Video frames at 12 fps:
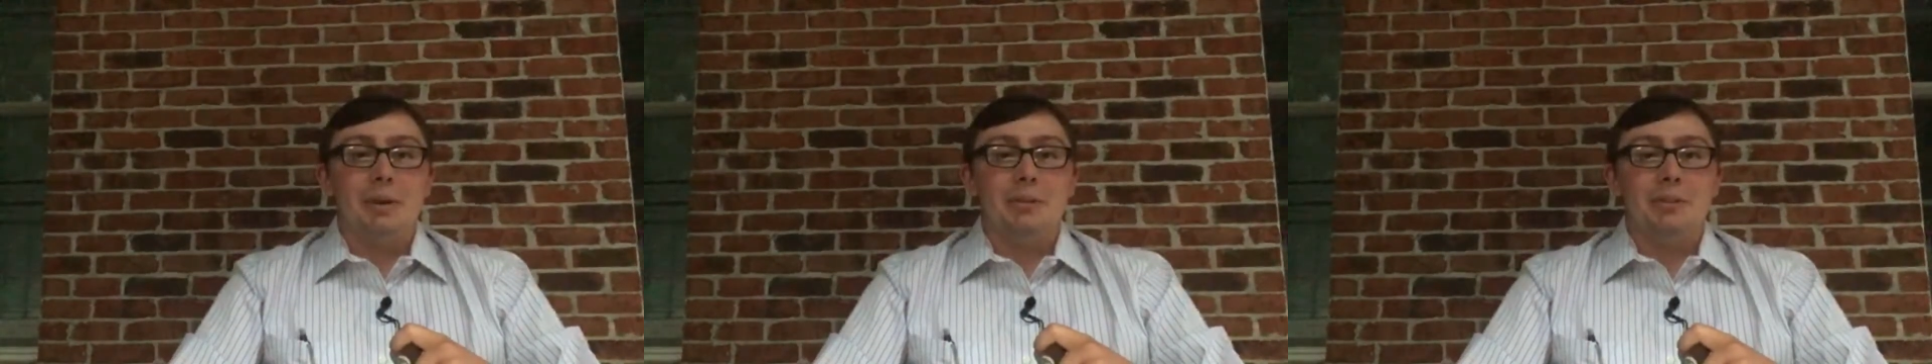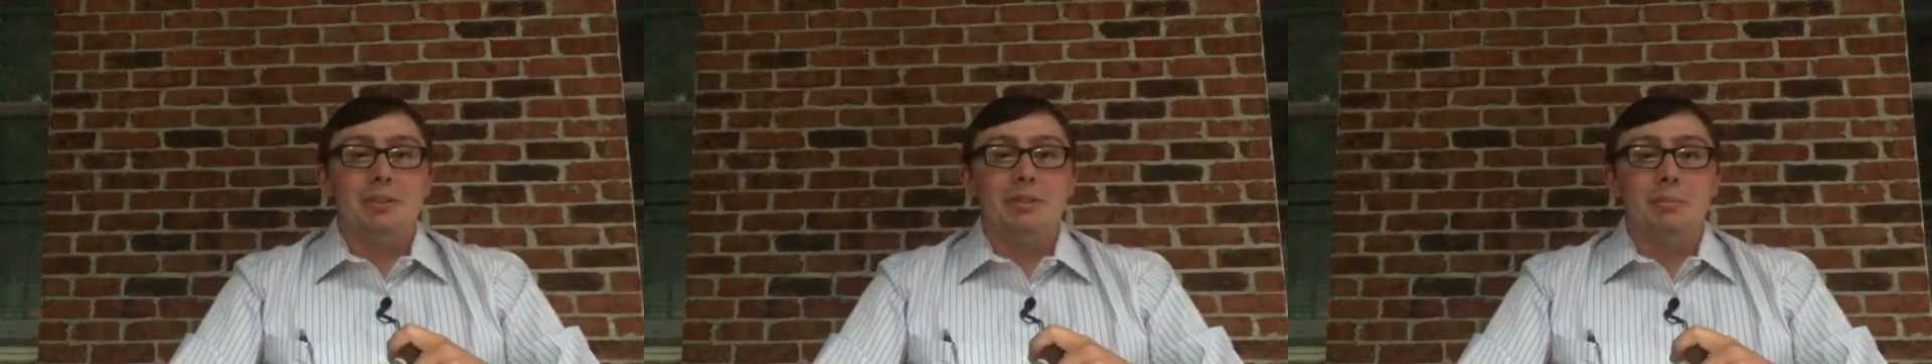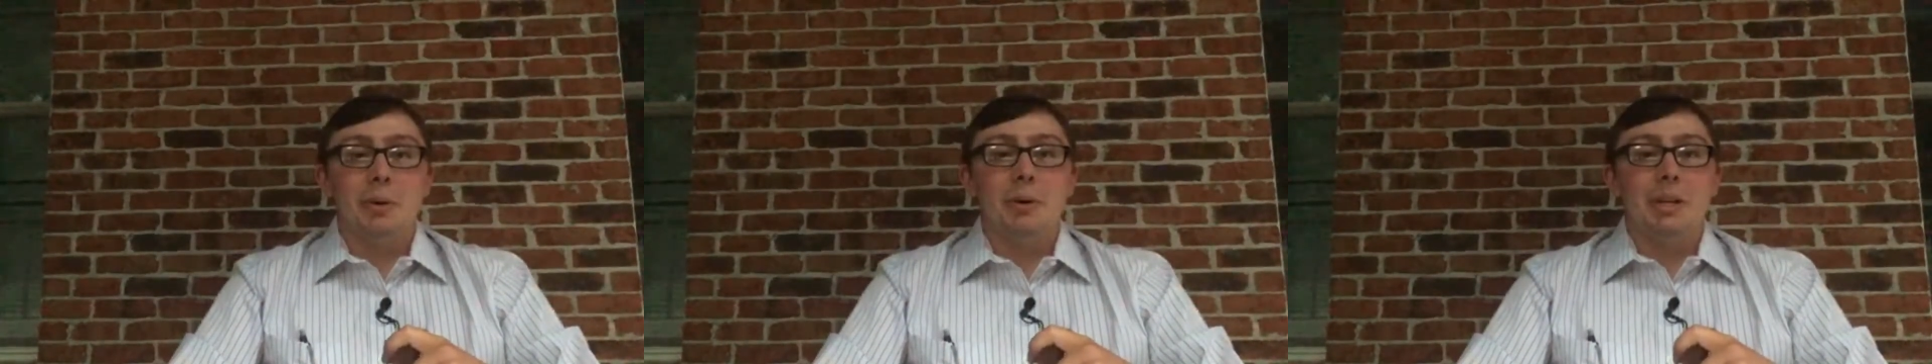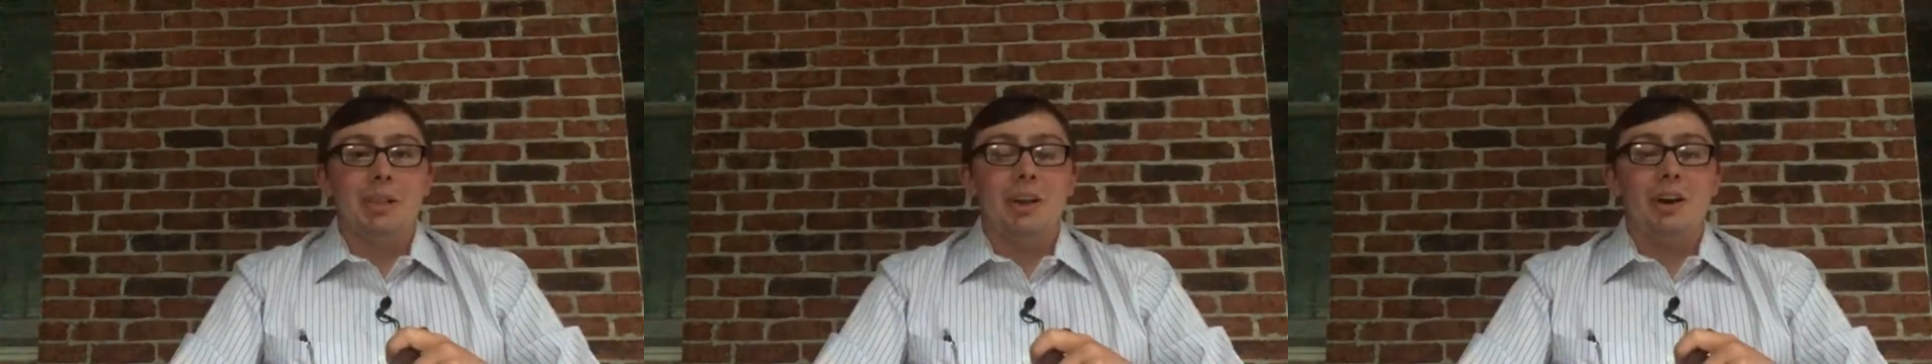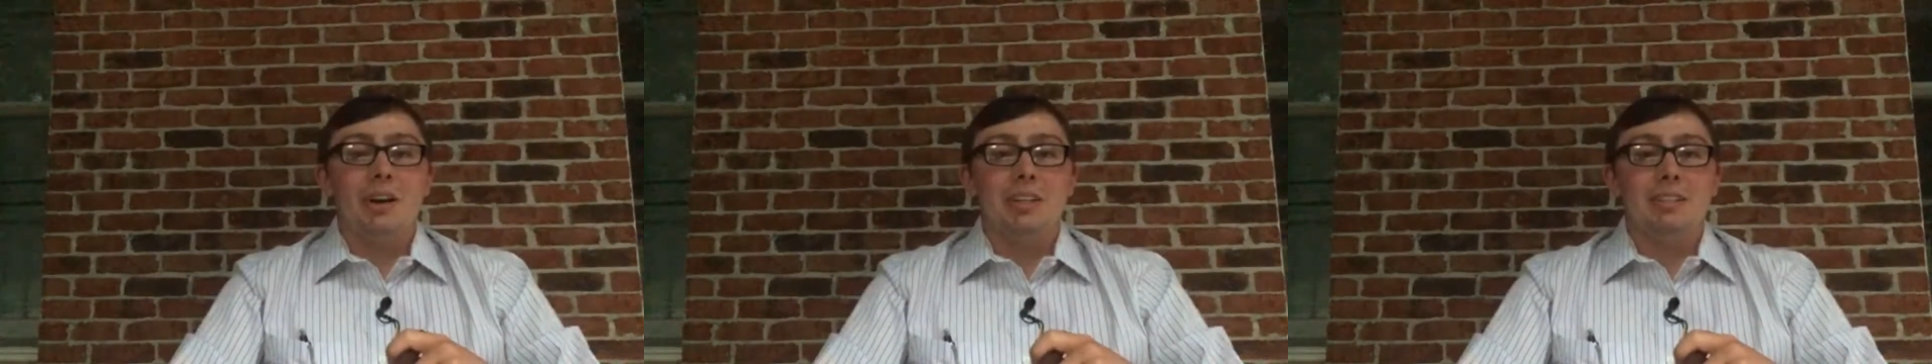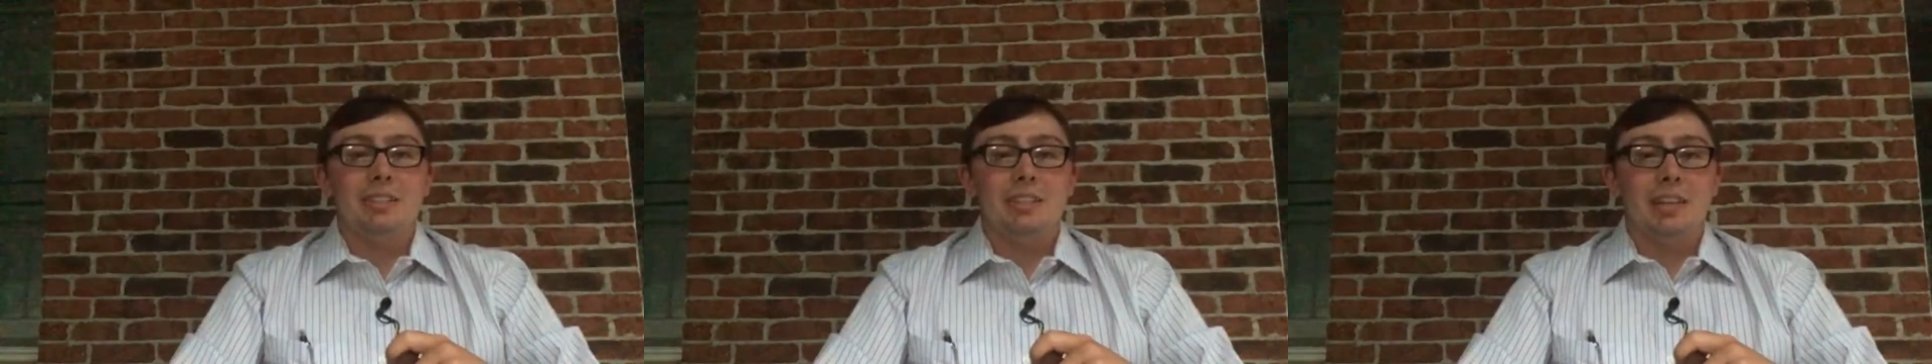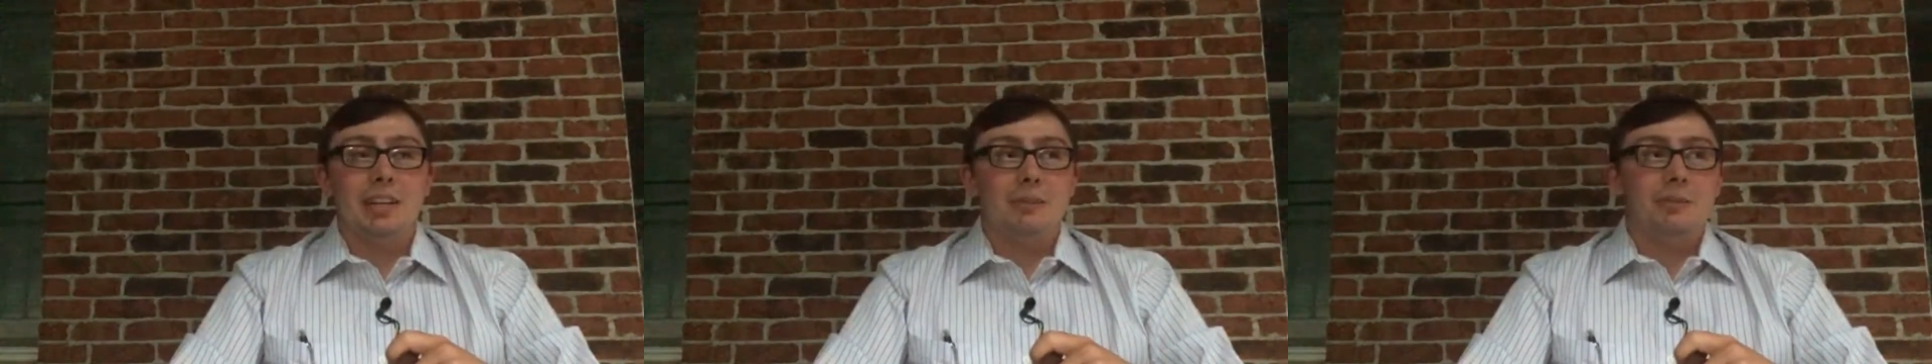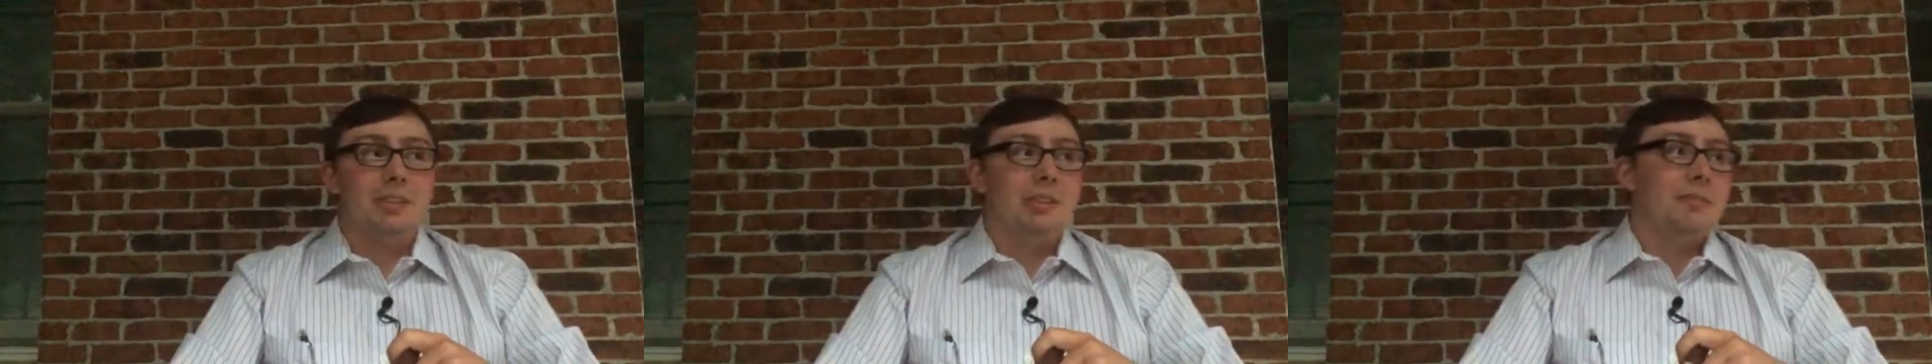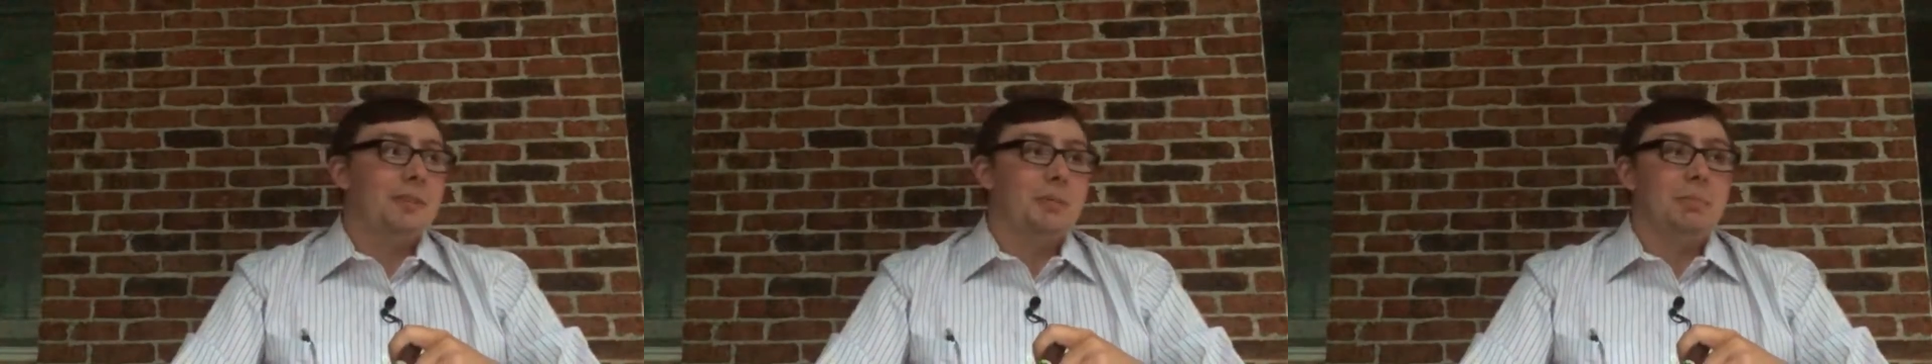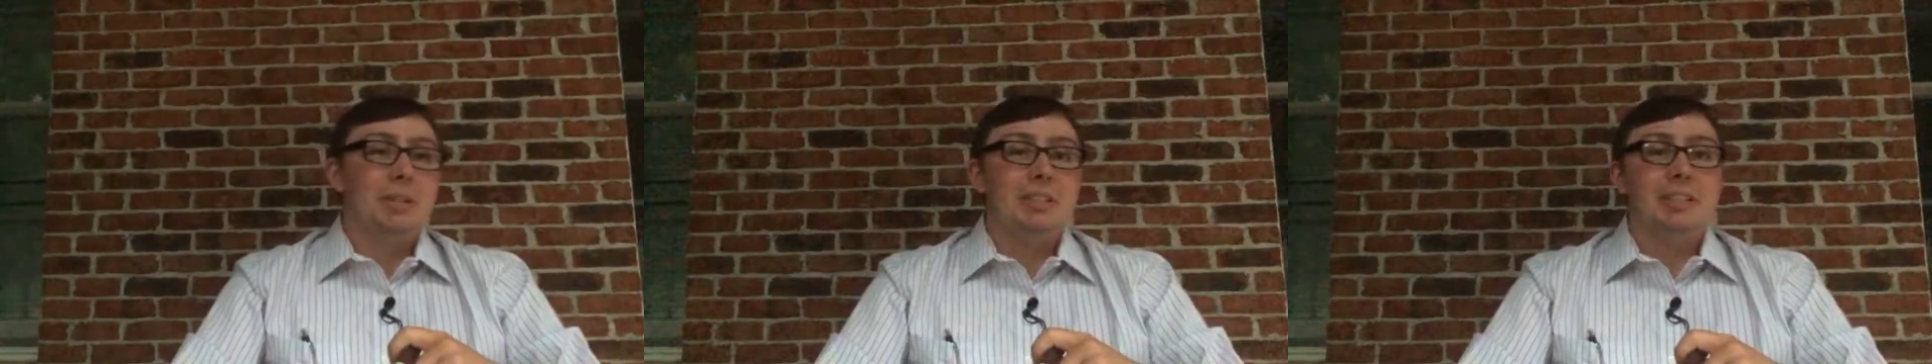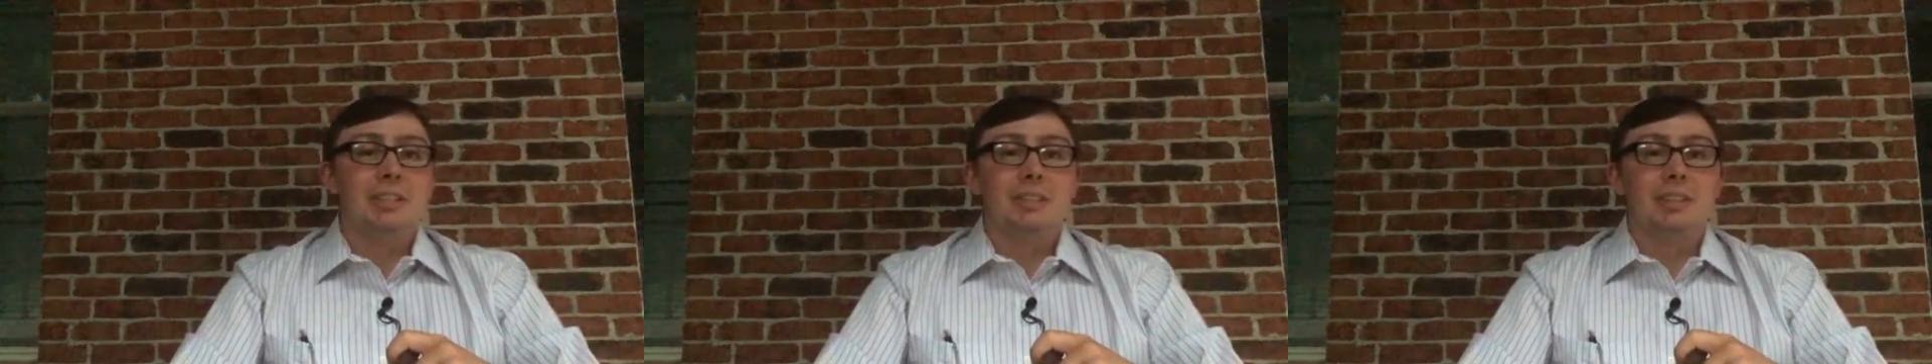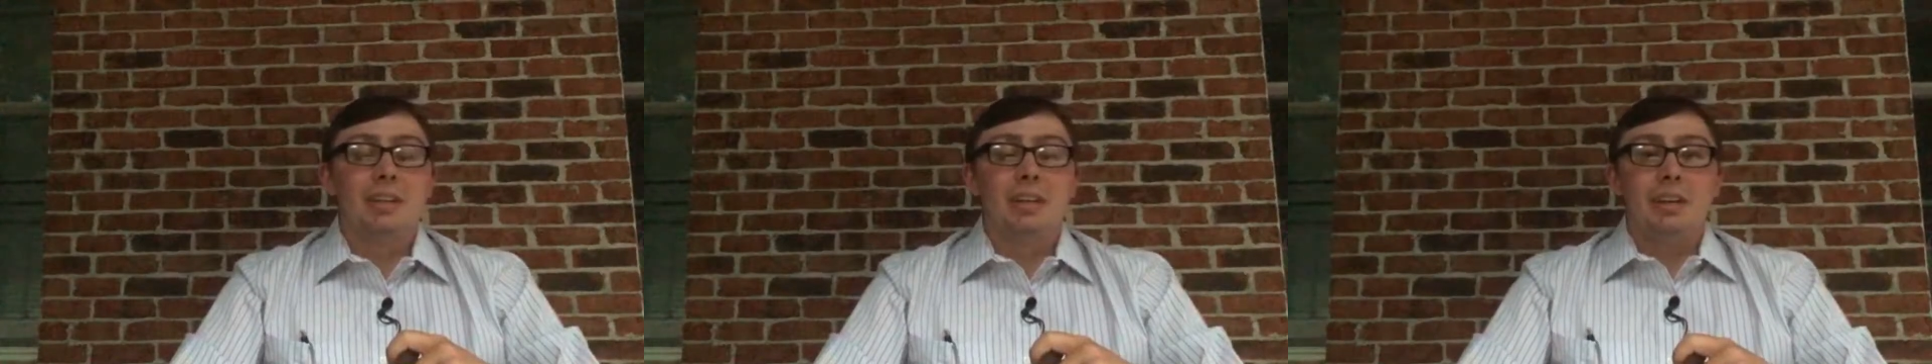I was mowing lawns and then I was delivering pizzas.